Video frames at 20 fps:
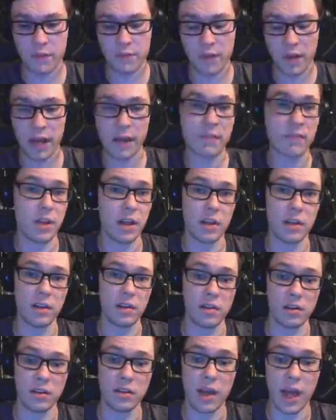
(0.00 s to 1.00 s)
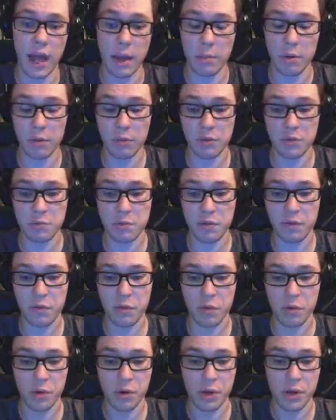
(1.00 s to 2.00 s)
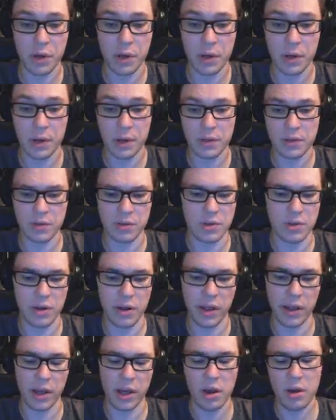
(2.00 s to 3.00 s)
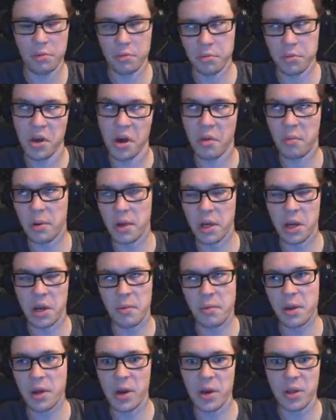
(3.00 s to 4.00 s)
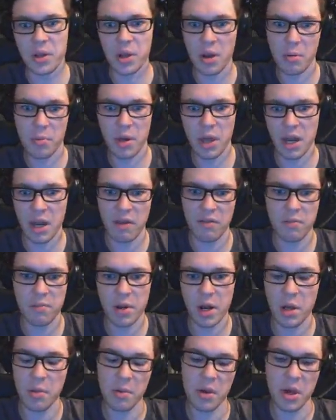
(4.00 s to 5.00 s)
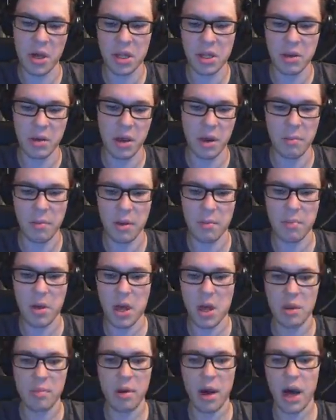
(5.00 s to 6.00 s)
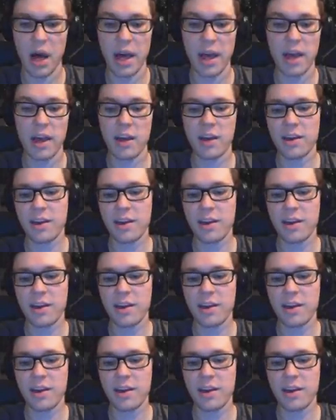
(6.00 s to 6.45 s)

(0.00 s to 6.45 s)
I've had done happy wheels before. So it's not like I'm copying, I'm a god, you're copying everybody, I'm a god, you're copying PewDiePie.